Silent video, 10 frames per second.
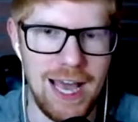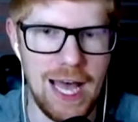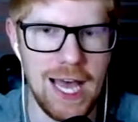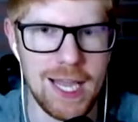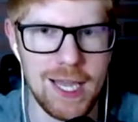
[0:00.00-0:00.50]

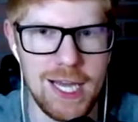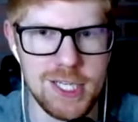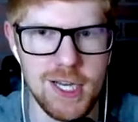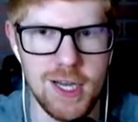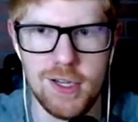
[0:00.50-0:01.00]
I
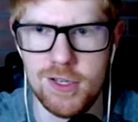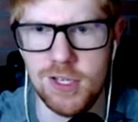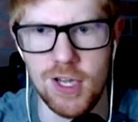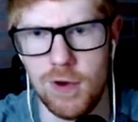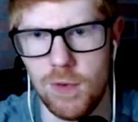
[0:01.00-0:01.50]
gotcha.
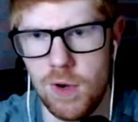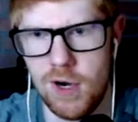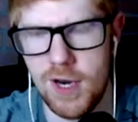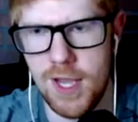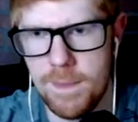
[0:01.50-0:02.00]
Don't
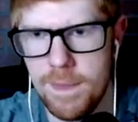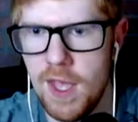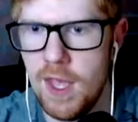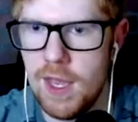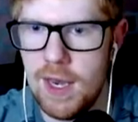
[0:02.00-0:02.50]
worry.
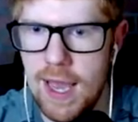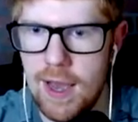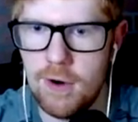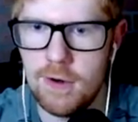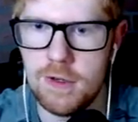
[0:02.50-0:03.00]

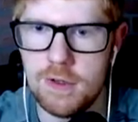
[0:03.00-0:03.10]
Now,